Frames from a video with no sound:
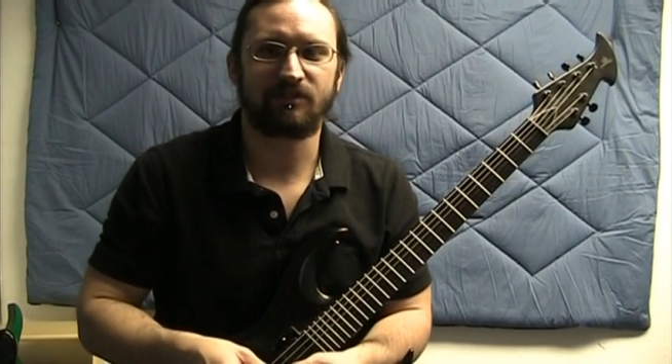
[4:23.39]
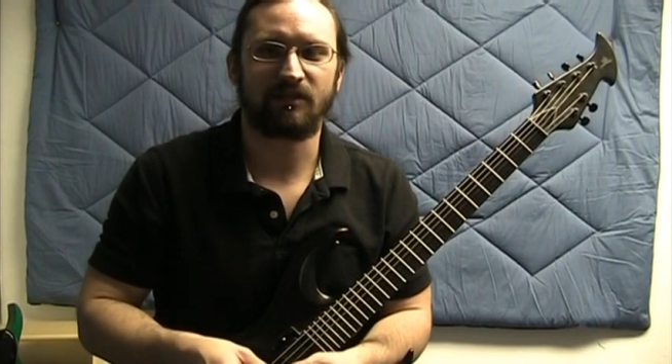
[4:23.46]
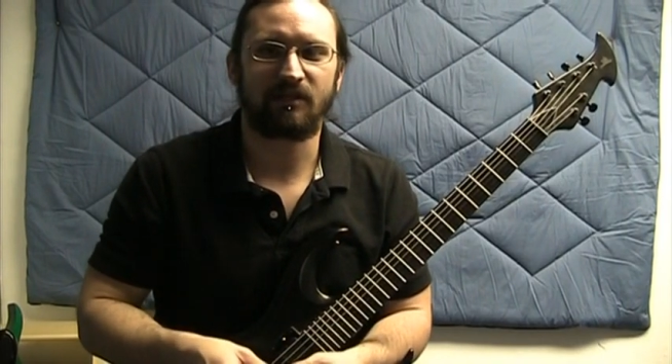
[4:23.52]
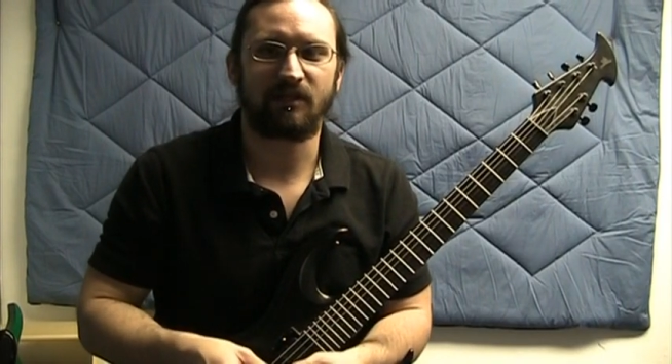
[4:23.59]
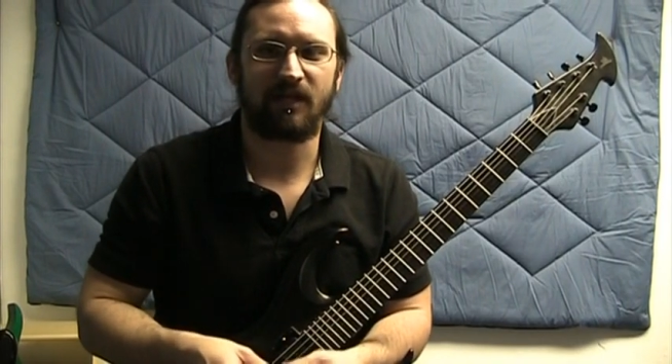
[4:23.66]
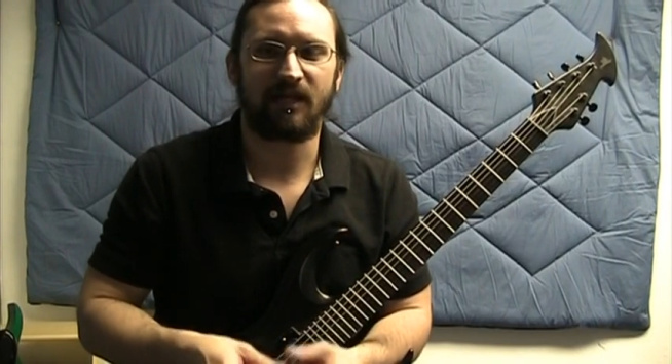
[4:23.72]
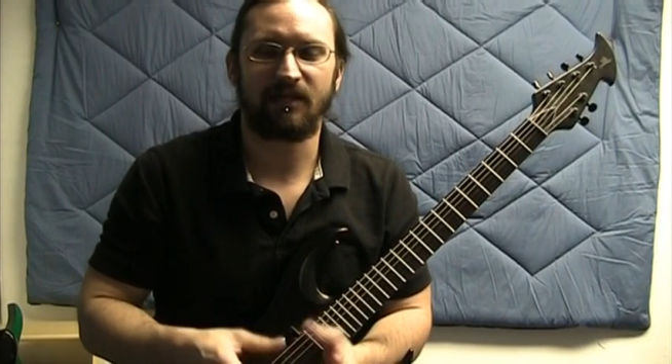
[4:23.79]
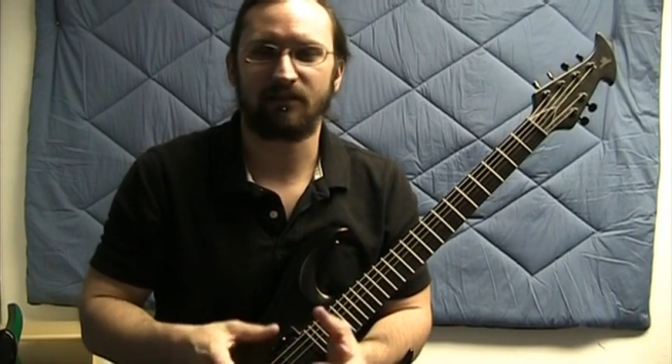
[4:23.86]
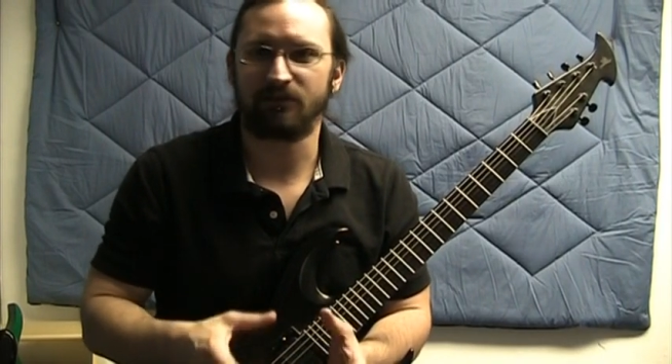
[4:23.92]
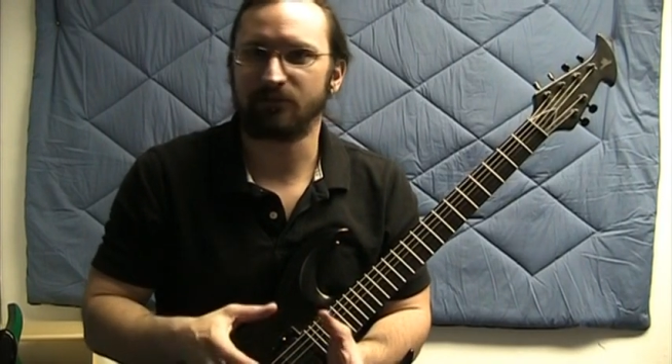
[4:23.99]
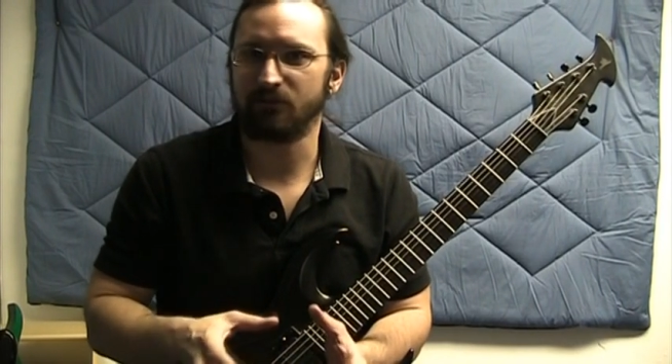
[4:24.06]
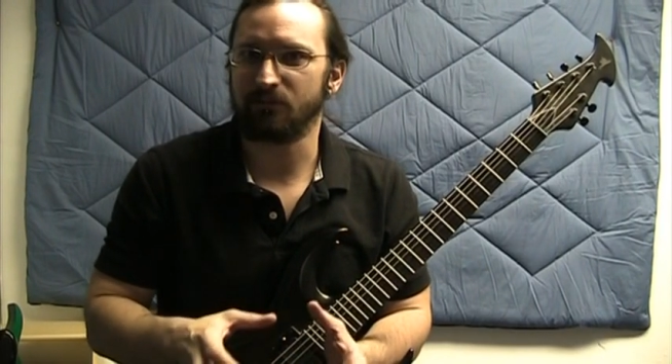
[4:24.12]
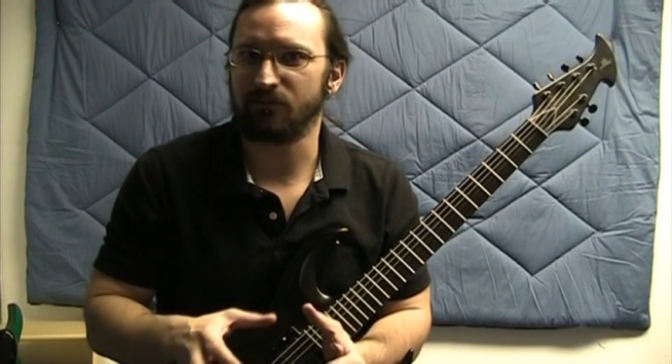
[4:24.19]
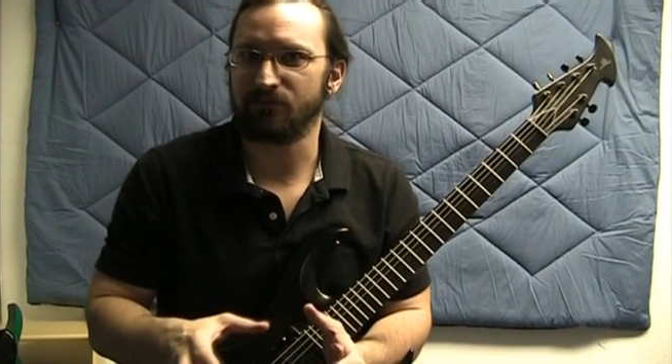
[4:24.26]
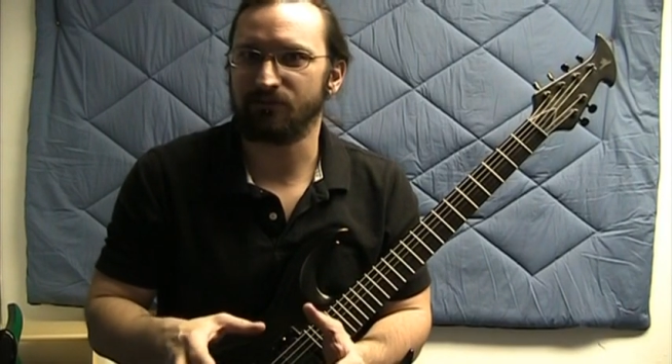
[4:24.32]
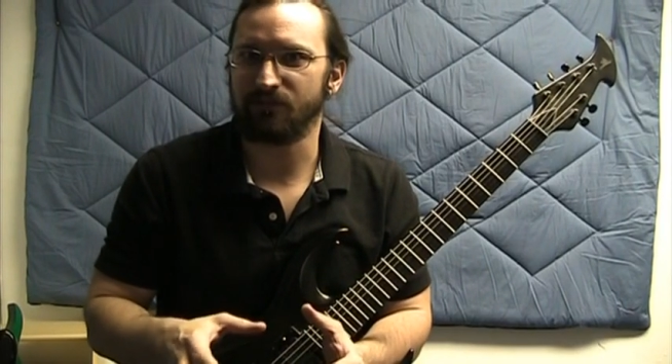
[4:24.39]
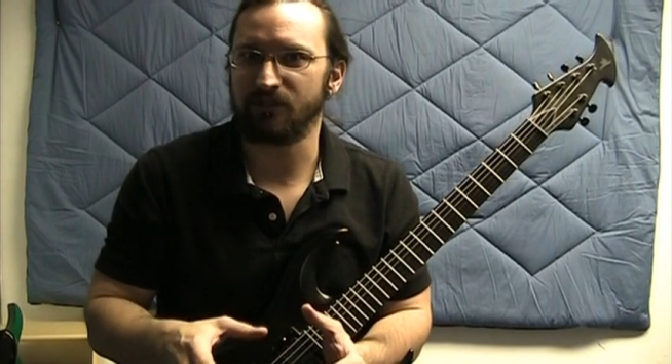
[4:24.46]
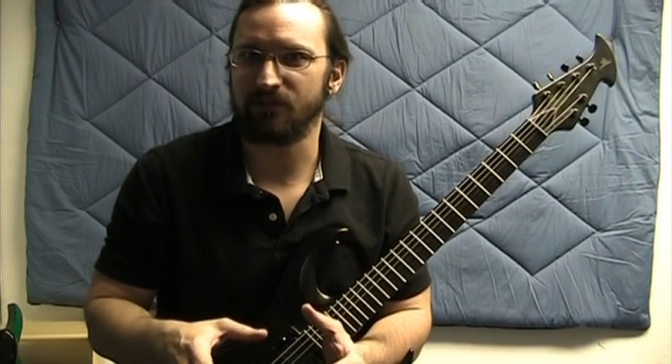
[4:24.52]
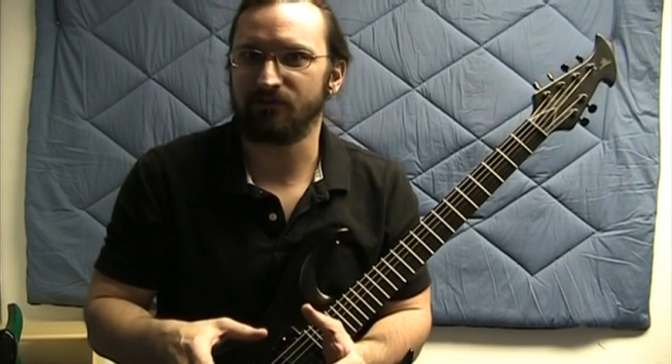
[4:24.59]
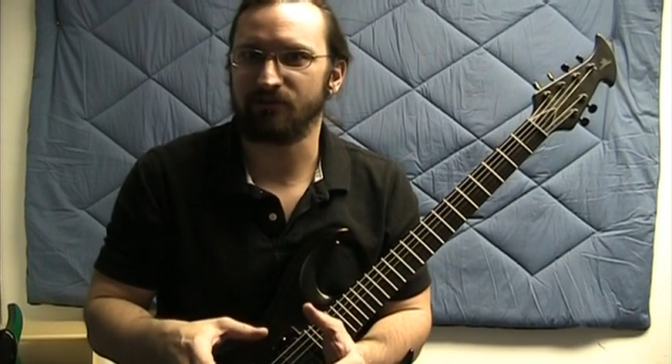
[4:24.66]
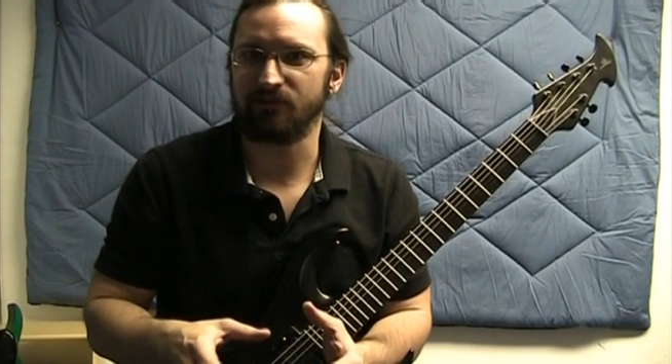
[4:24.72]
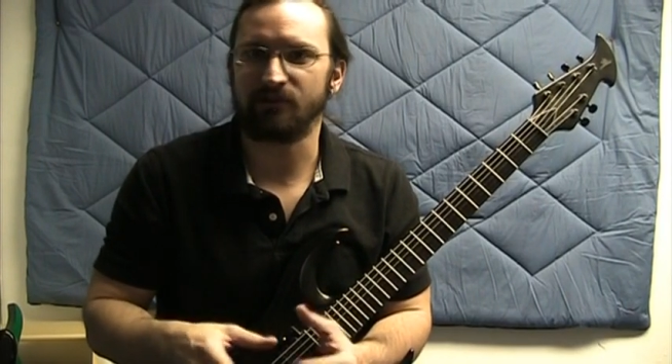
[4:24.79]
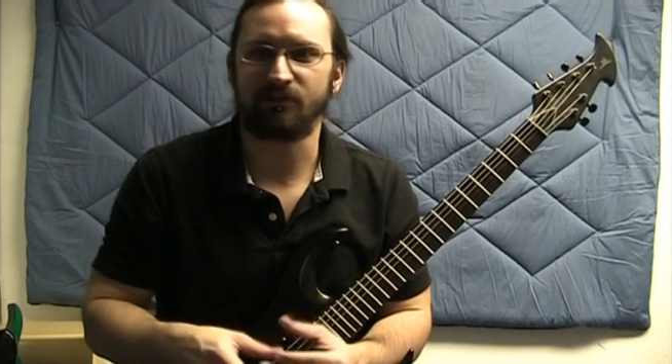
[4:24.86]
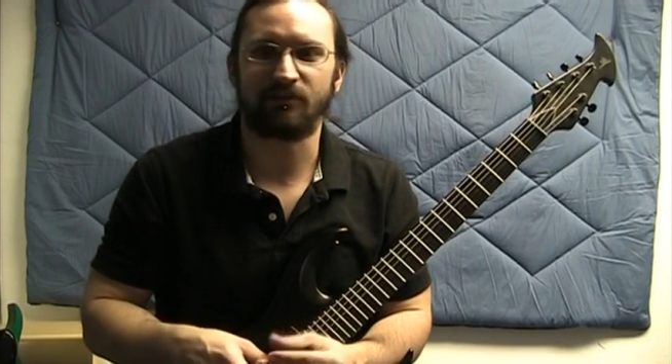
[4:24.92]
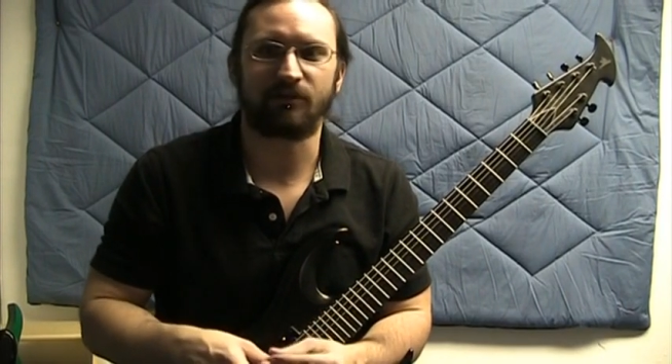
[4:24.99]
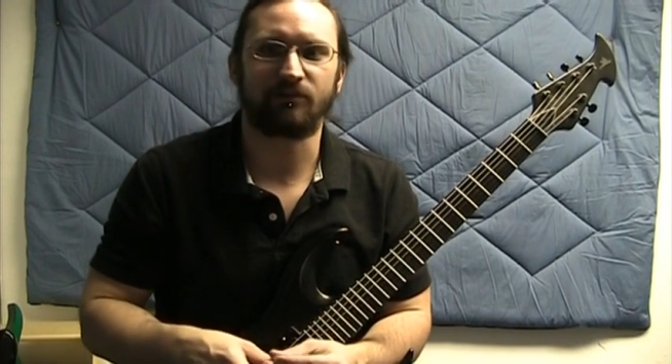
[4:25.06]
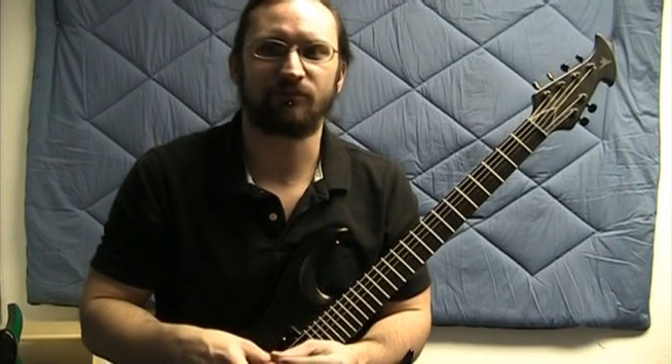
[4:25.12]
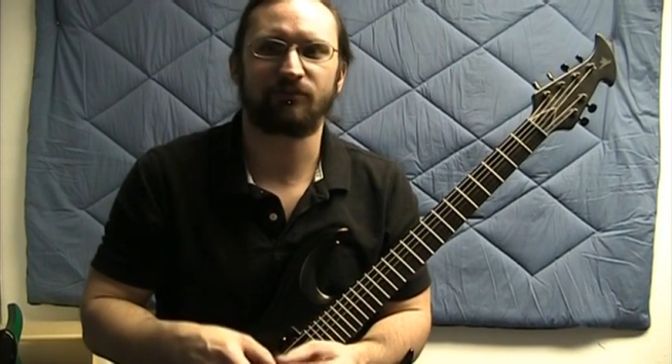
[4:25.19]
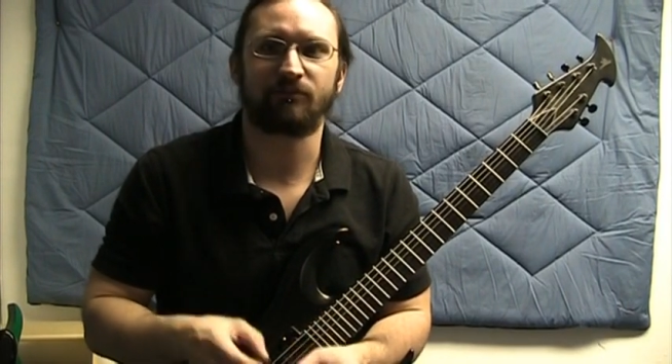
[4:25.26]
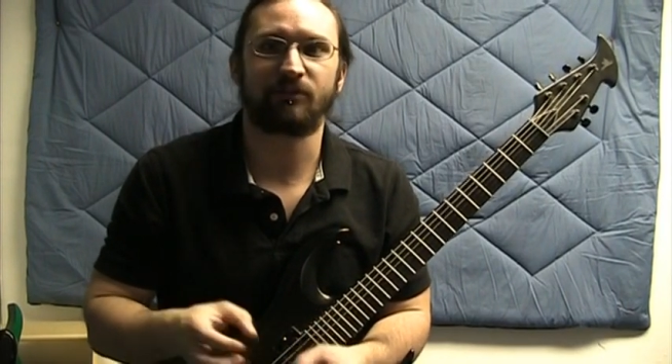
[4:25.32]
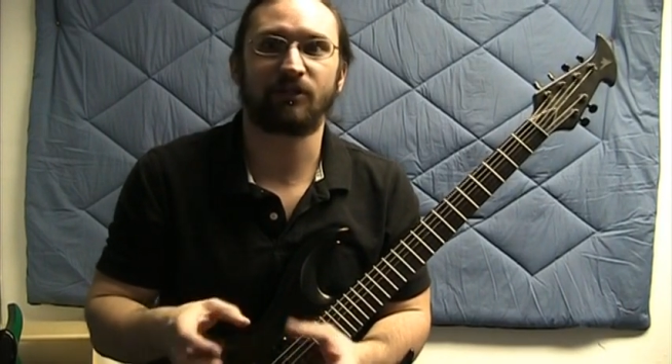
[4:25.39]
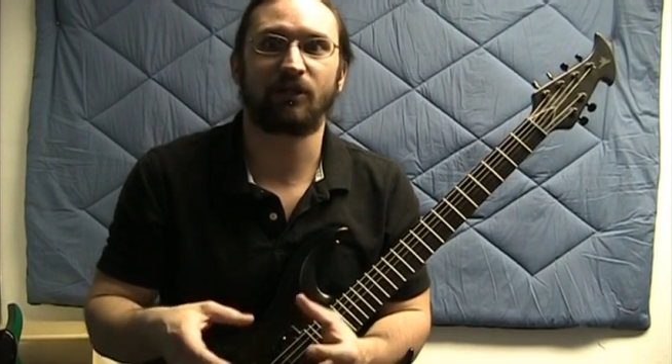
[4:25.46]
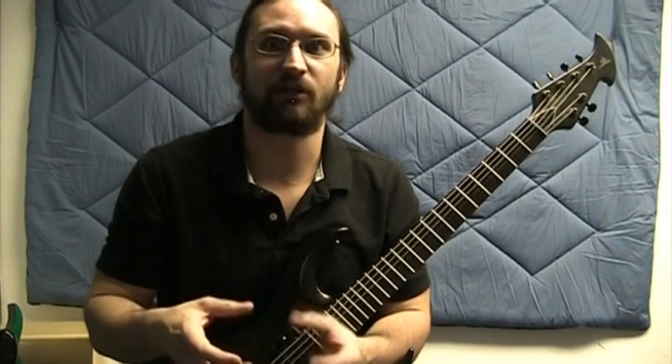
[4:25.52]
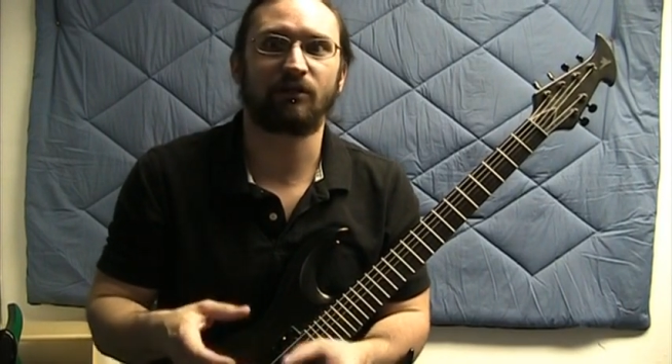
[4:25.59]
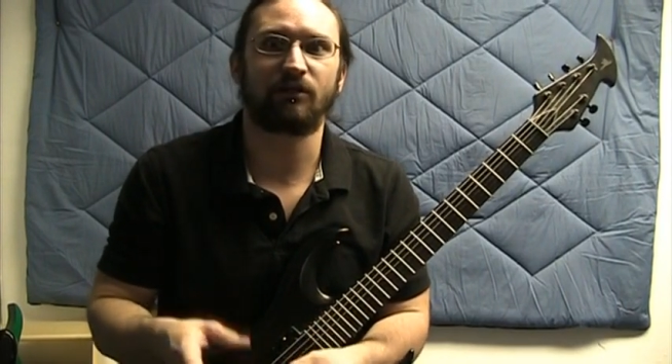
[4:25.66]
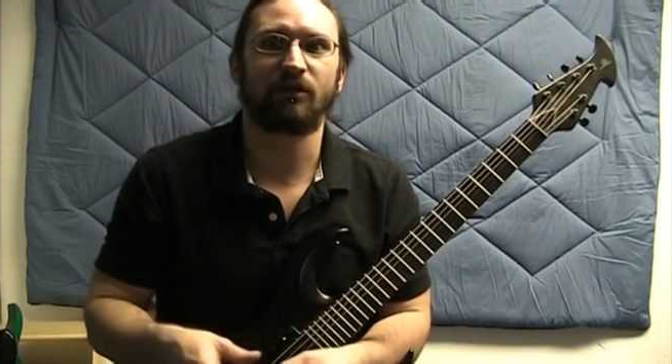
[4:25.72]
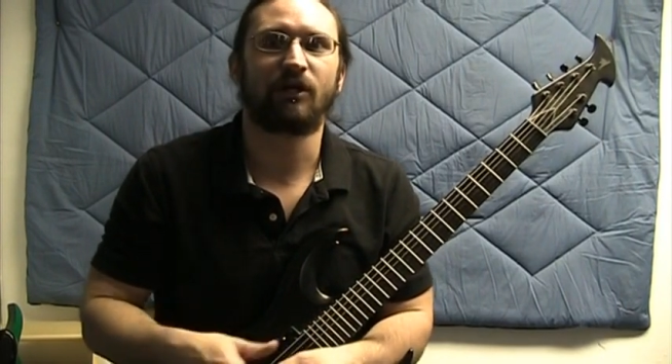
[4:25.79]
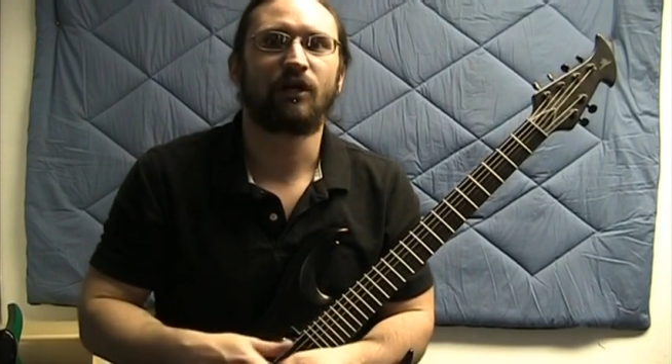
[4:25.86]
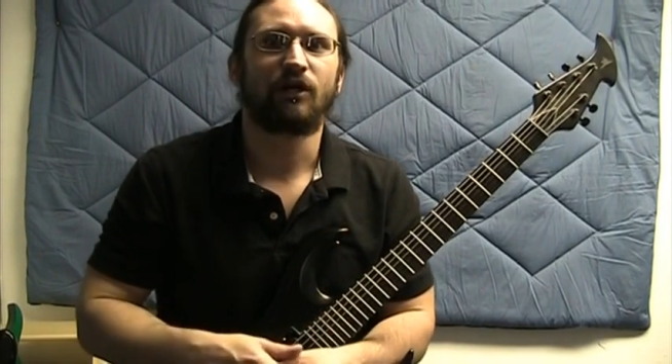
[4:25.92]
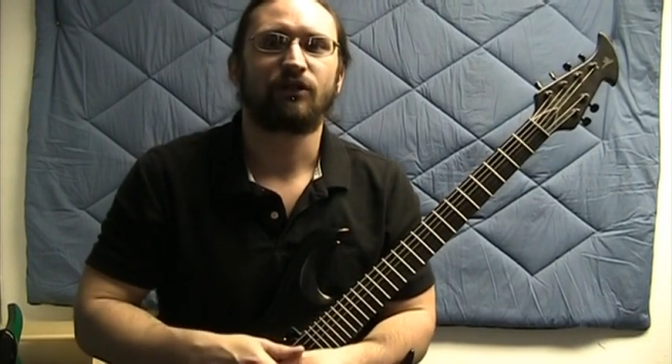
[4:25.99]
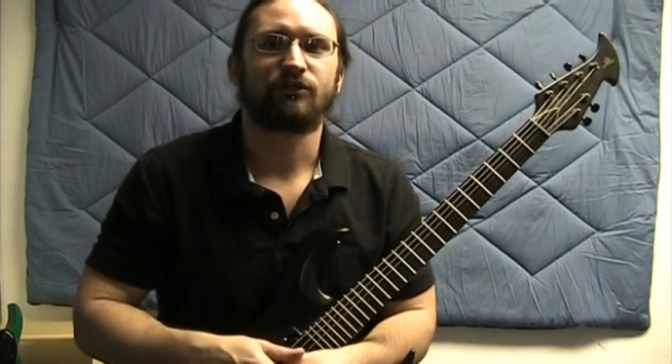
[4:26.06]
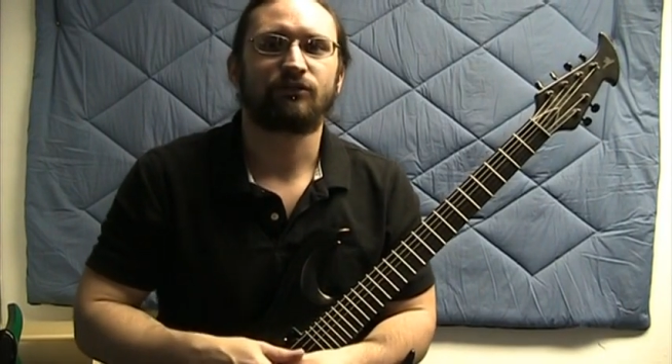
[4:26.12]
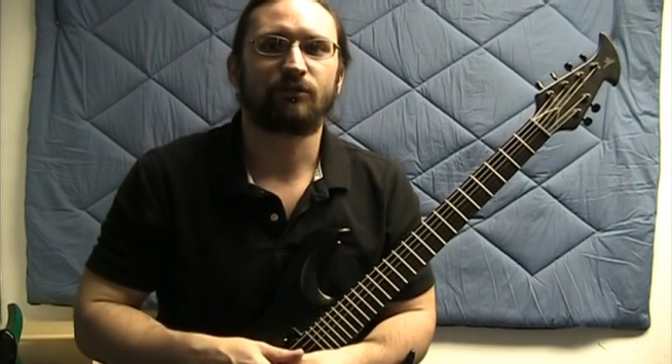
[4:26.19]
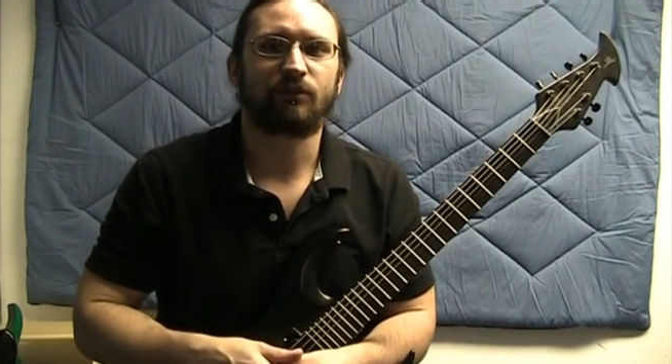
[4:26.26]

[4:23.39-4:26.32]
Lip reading: just to add a little bit of flavor, some color